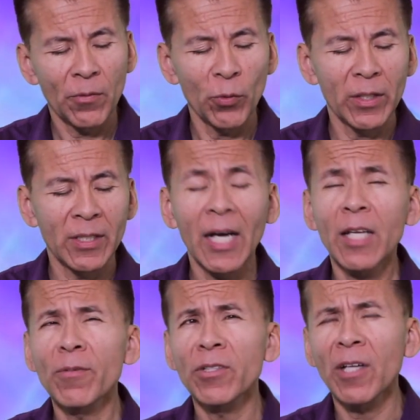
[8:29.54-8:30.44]
When
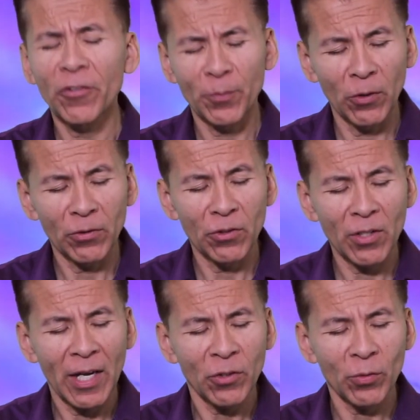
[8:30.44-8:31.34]
God himself spoke to
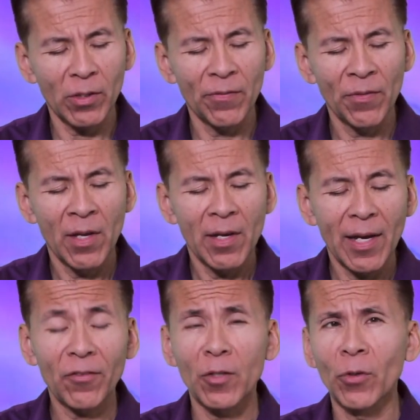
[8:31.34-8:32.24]
Joshua
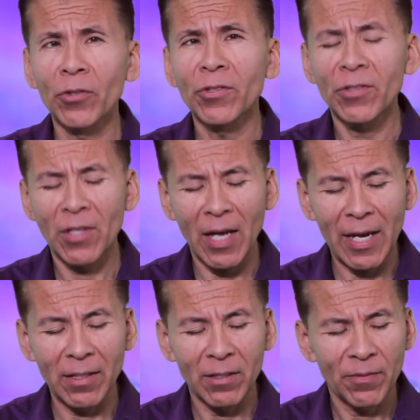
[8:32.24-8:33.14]
after Moses
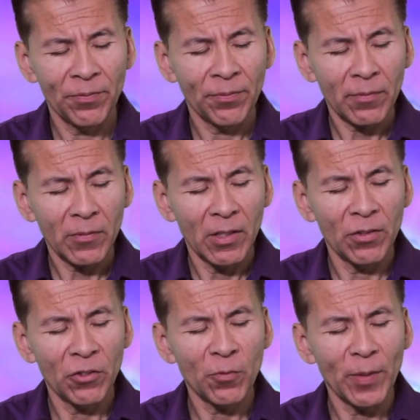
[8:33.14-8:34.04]
died,
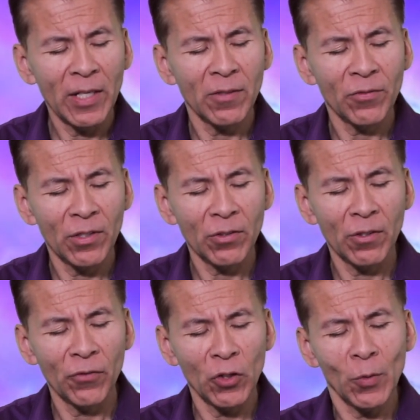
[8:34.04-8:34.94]
in the space of just
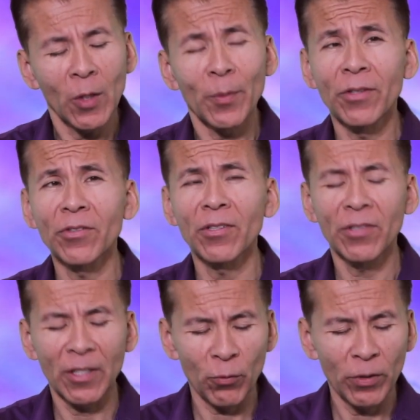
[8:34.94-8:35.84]
a few moments, he
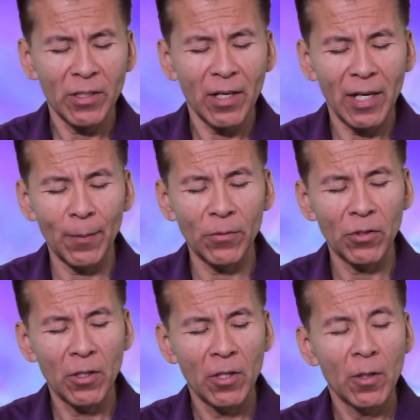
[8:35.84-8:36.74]
said three
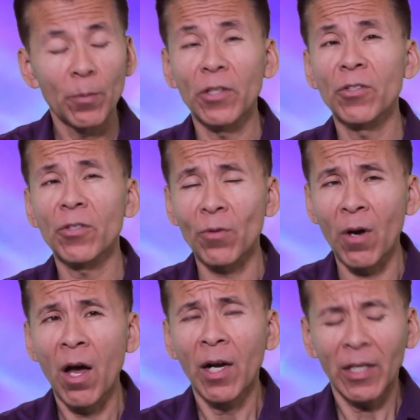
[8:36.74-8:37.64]
times, Be
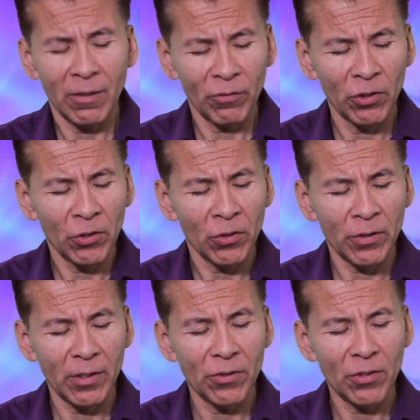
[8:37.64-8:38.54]
strong and of good
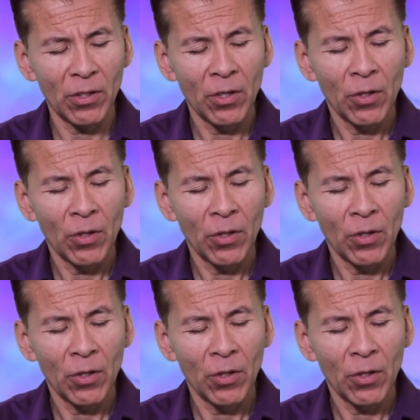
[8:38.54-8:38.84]
courage.